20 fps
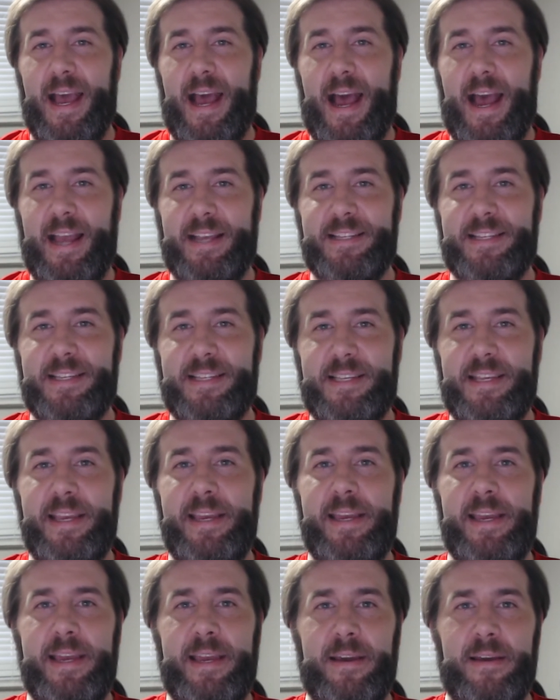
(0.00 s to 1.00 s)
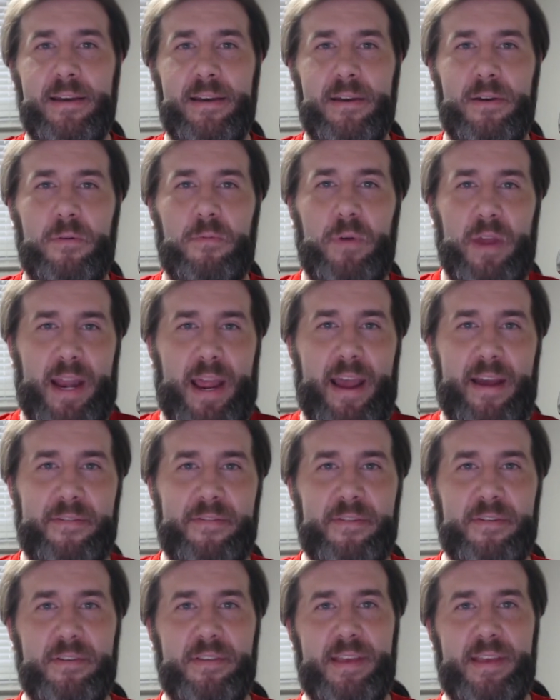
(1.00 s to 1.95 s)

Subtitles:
I see whenever